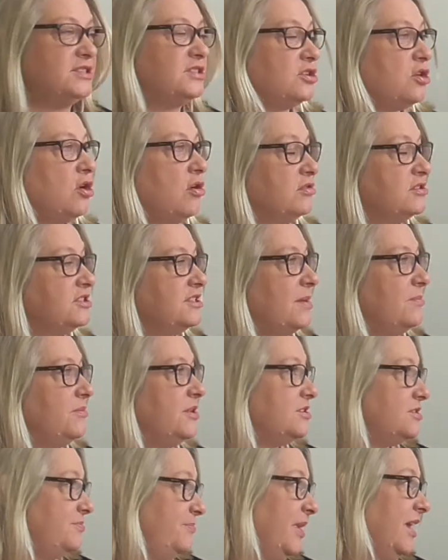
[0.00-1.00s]
a concept
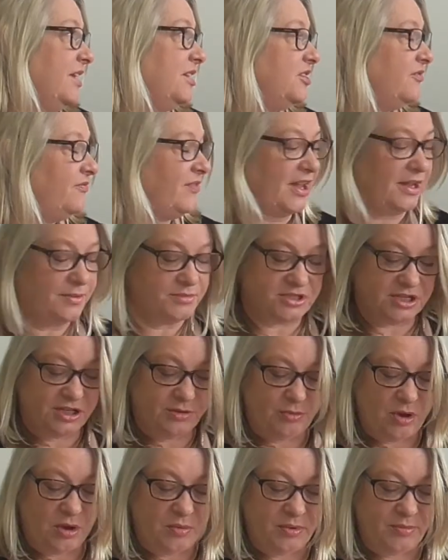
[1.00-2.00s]
that's being developed at
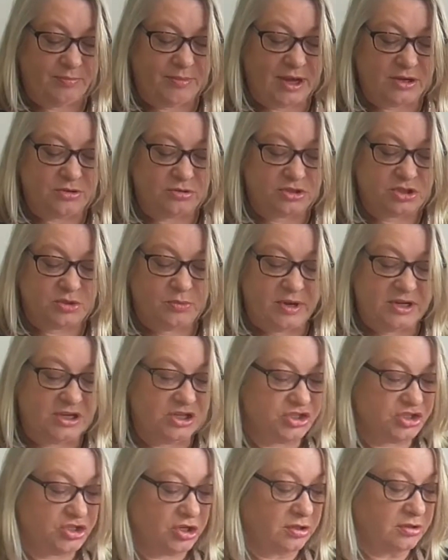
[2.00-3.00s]
the moment by Dr.
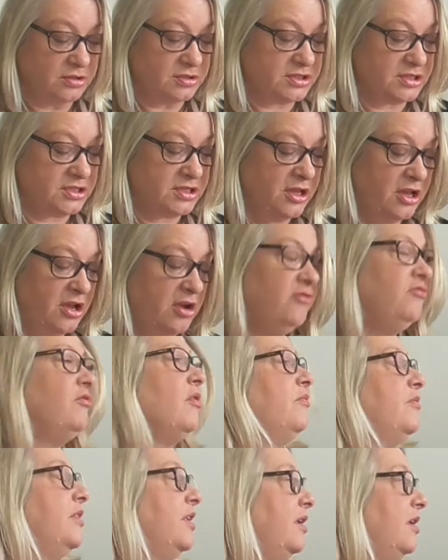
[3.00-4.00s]
Wendy Schultz
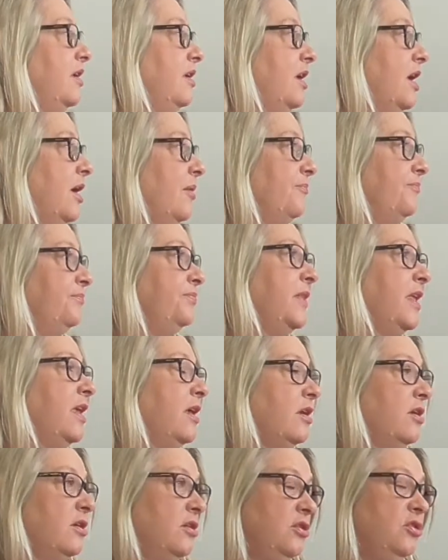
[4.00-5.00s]
from the
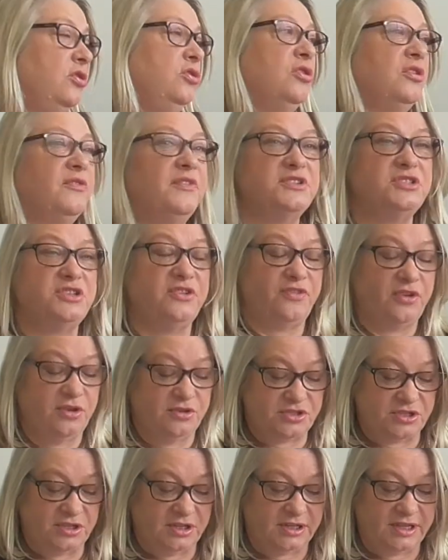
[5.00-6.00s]
University of
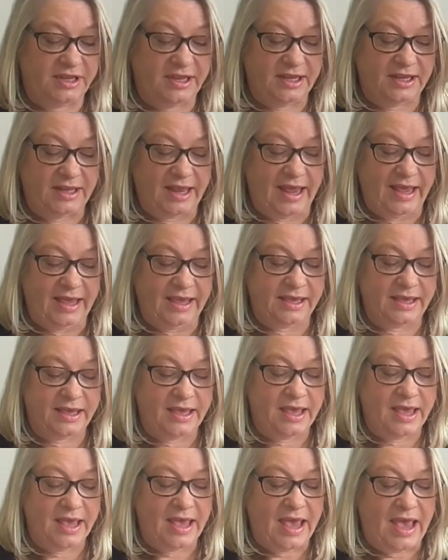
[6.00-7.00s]
Houston-Clear Lake.
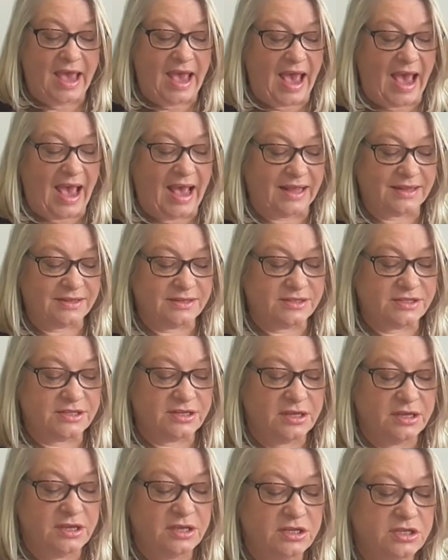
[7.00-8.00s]
And
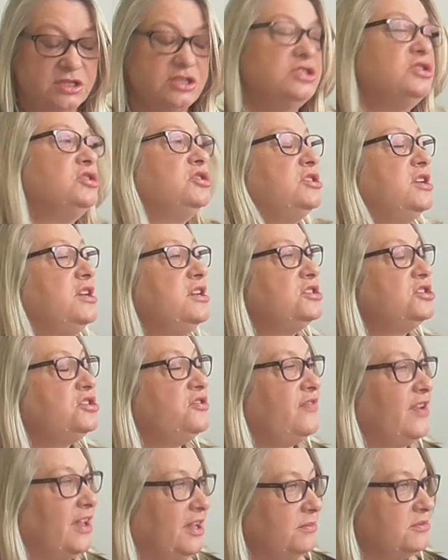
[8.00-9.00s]
she's
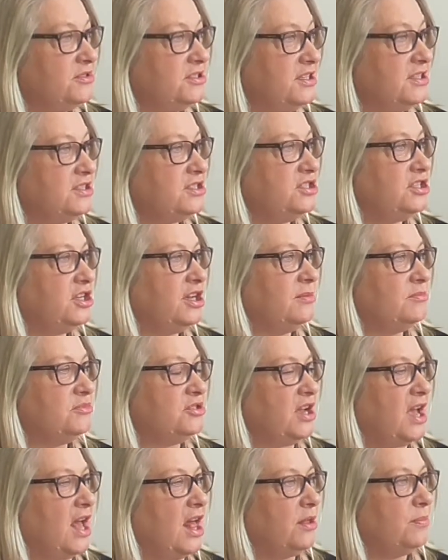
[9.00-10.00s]
developed this term
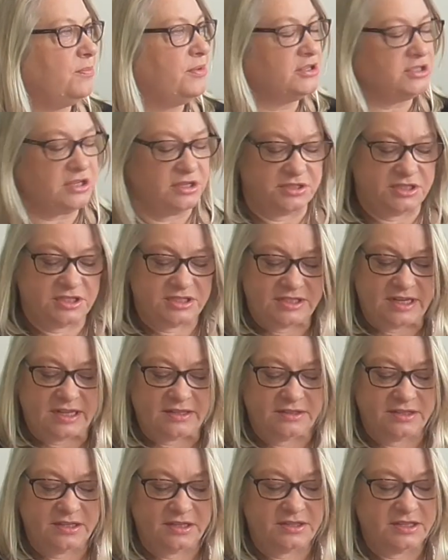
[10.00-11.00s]
to help us
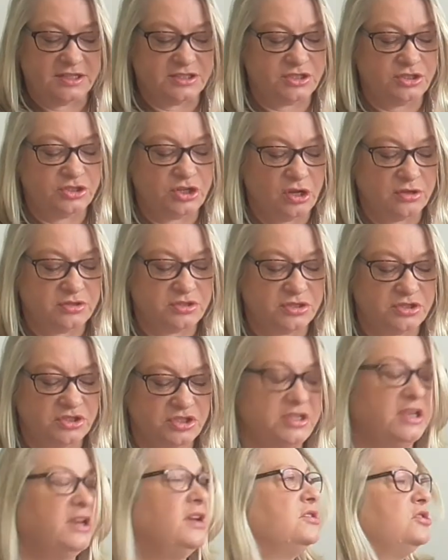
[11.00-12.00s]
understand that there's no
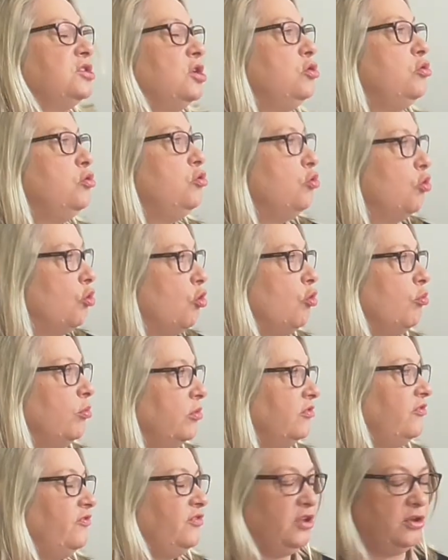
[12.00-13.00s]
such thing as a
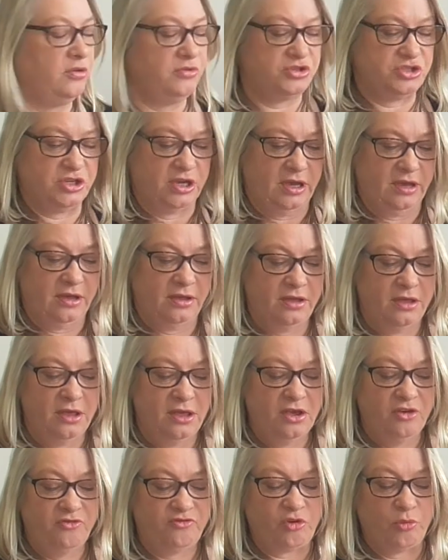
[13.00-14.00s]
normal future
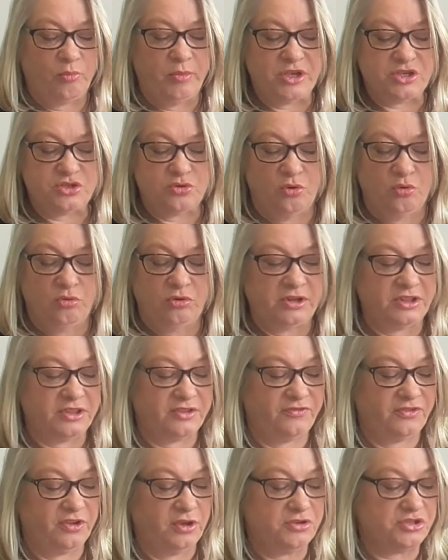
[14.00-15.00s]
from which all other
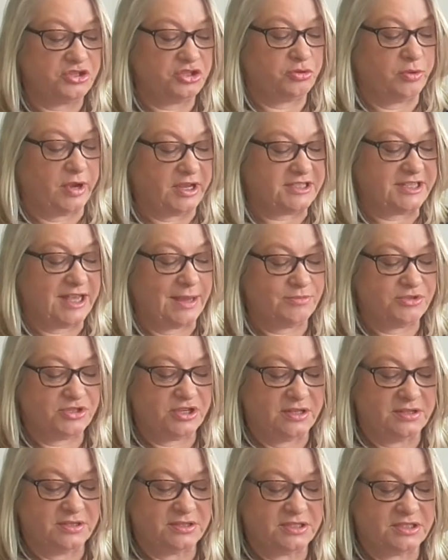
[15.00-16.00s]
futures are
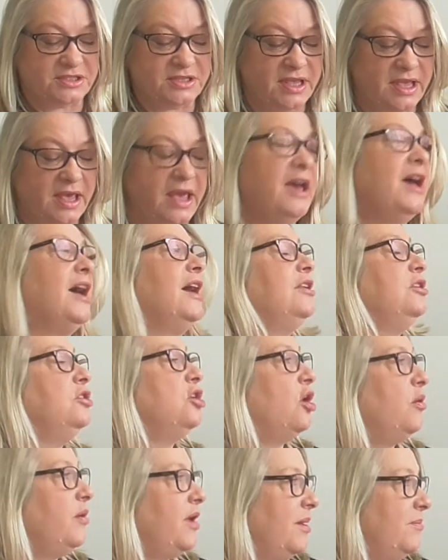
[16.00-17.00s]
exceptions, and
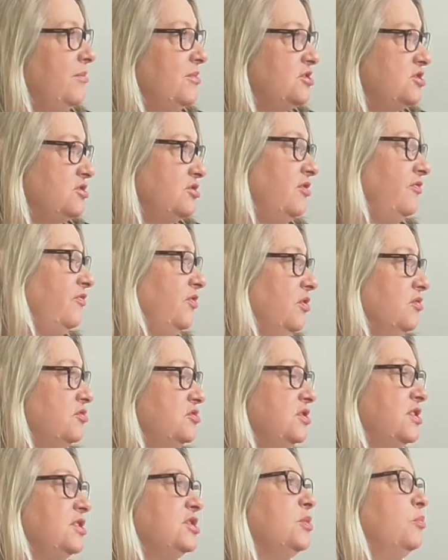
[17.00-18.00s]
no images of the
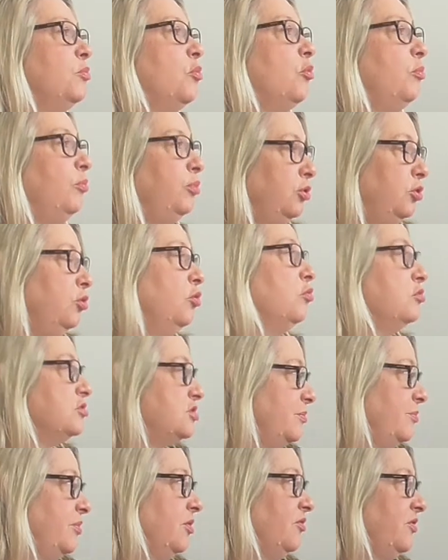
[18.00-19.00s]
future that are more
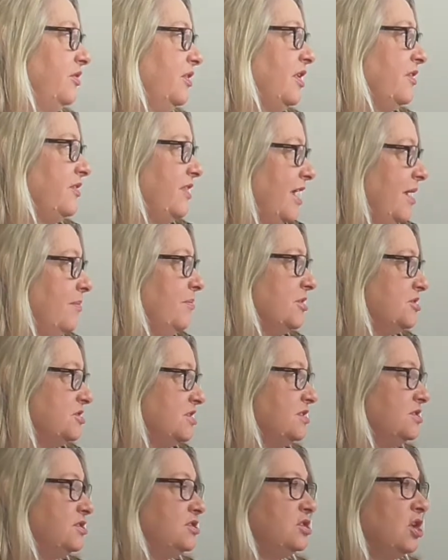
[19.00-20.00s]
plausible than other
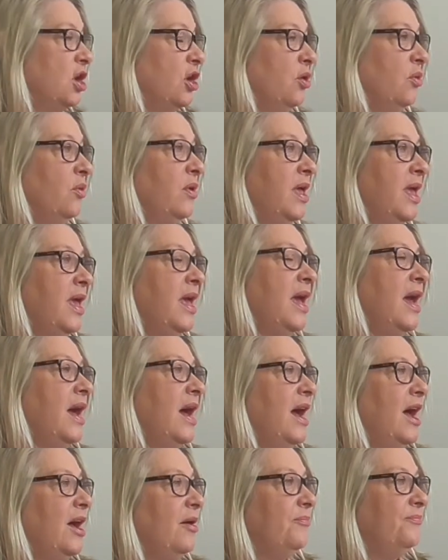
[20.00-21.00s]
images. So
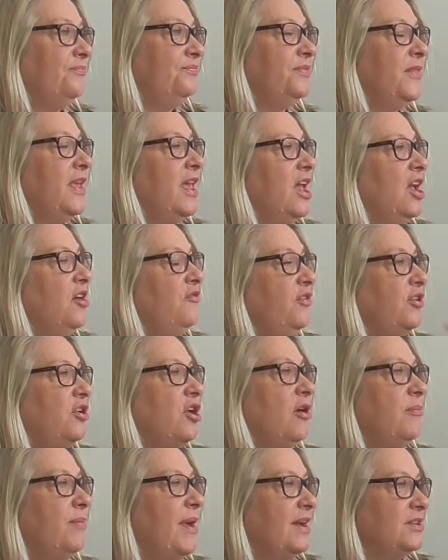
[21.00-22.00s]
if we
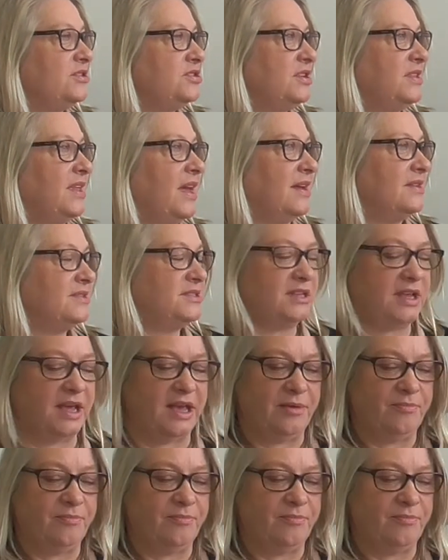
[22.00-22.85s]
go back to that